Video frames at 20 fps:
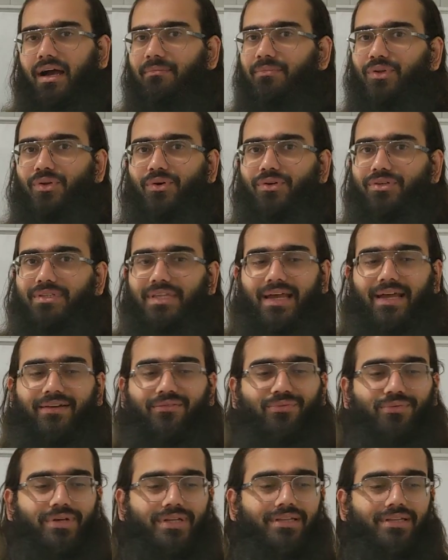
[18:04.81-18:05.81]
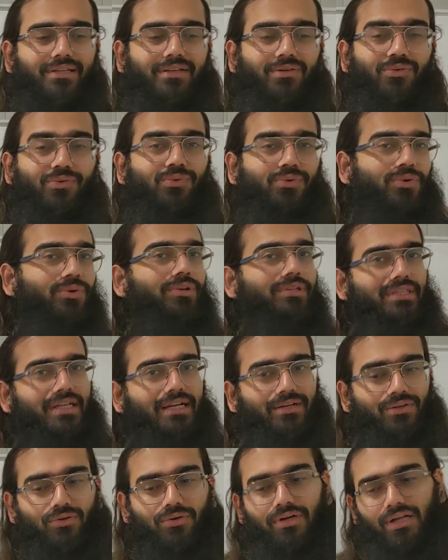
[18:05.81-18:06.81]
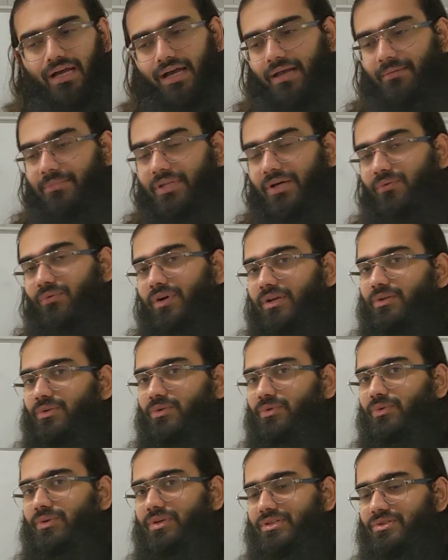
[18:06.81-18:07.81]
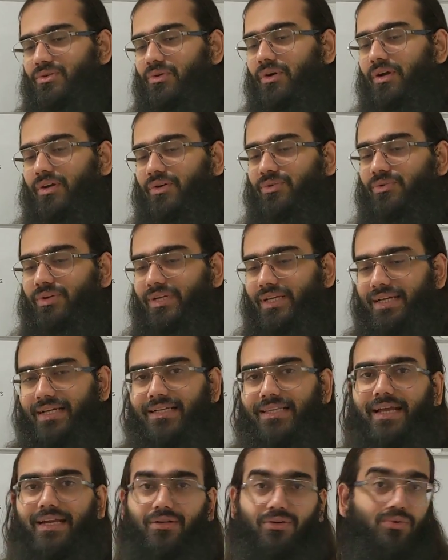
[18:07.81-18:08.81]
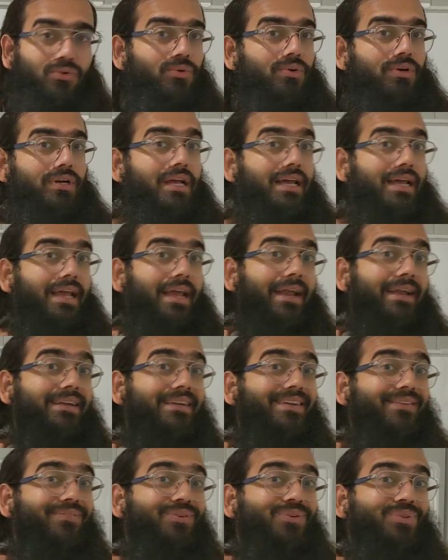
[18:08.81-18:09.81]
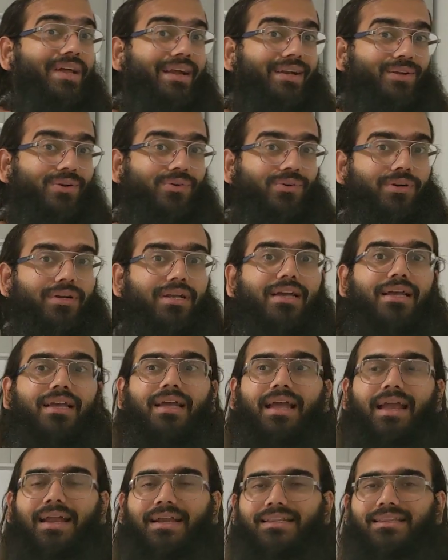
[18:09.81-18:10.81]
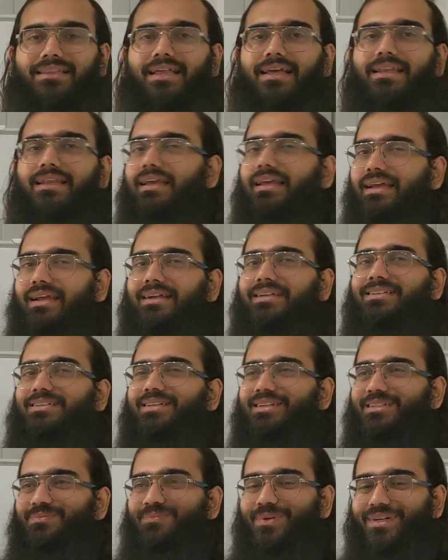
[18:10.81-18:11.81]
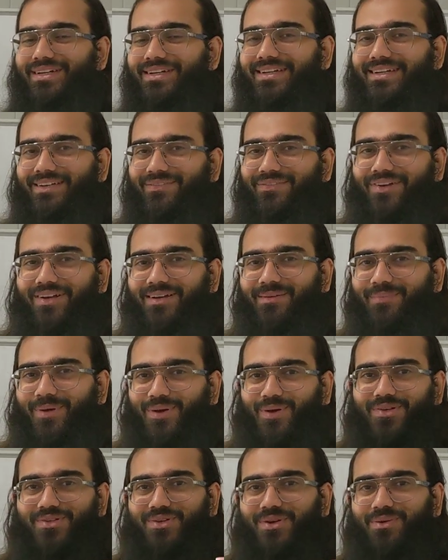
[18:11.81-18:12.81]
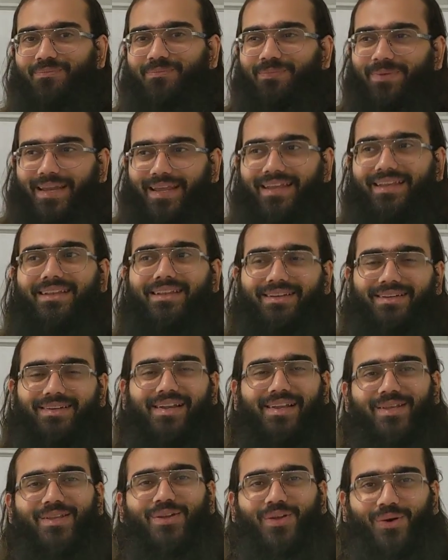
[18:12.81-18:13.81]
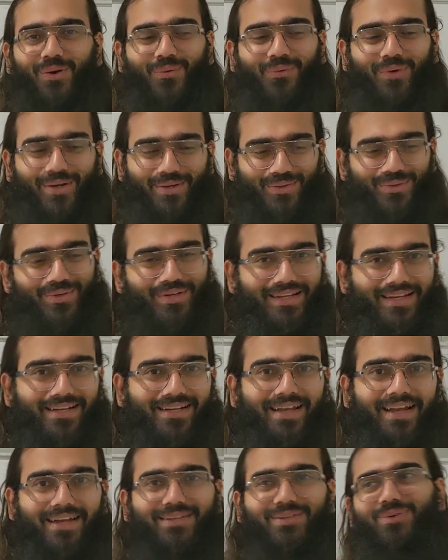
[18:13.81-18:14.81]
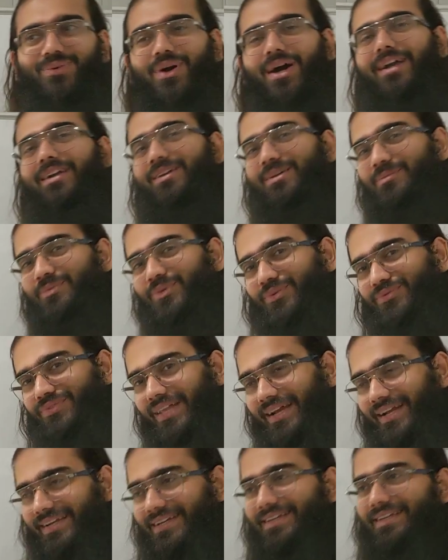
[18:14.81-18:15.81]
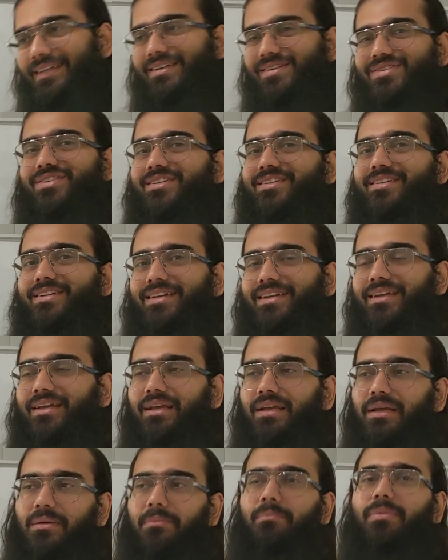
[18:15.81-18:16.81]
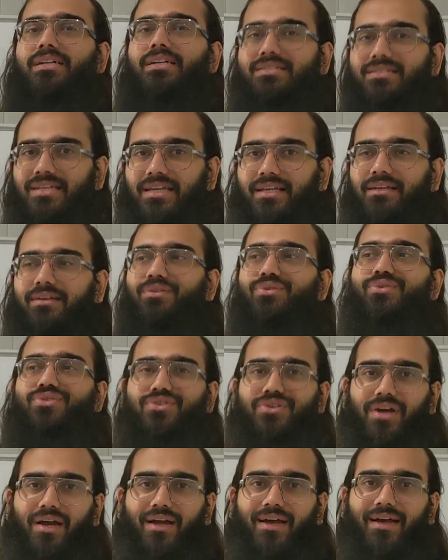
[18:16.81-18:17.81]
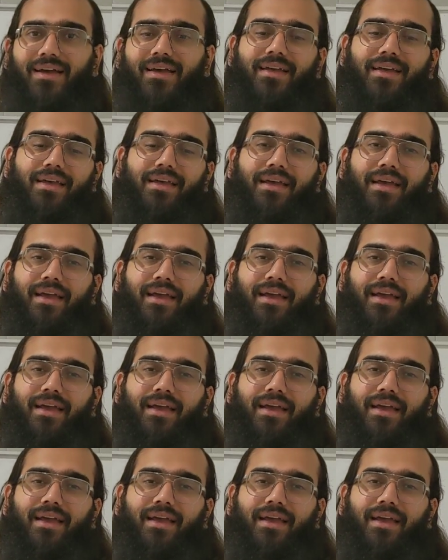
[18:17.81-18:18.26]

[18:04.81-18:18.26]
I'm not that one who wrote that code, I'm the one who is going to read that code and review that code. And then it's pretty difficult because your brain really know what you did and you can't remove that history, but still try.